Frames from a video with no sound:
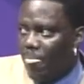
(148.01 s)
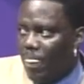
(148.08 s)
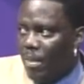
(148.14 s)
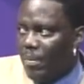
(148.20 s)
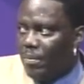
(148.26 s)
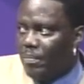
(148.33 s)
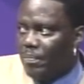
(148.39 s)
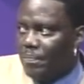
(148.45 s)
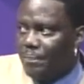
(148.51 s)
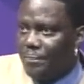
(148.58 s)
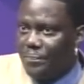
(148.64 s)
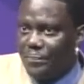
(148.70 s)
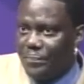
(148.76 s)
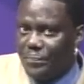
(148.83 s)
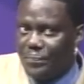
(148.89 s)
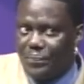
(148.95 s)

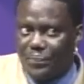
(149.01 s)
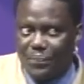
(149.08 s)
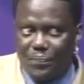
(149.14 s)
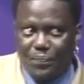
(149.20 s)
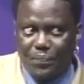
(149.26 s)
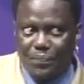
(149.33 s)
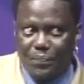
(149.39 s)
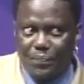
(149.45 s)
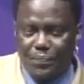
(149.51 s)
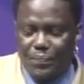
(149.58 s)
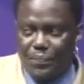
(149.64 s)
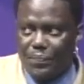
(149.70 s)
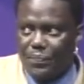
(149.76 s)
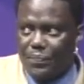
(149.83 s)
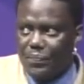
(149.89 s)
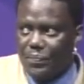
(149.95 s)

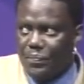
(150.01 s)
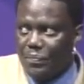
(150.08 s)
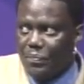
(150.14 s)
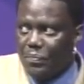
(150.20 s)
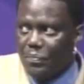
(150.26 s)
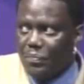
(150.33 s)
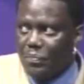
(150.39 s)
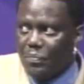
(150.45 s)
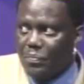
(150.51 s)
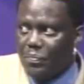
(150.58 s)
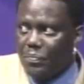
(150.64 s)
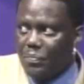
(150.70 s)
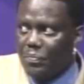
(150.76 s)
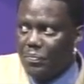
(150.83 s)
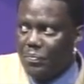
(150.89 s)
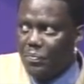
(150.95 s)

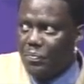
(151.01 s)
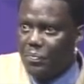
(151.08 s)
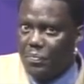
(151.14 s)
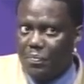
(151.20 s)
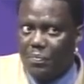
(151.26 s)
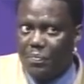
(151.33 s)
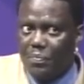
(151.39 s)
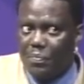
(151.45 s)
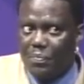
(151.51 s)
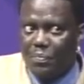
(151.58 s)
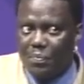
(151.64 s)
(silence)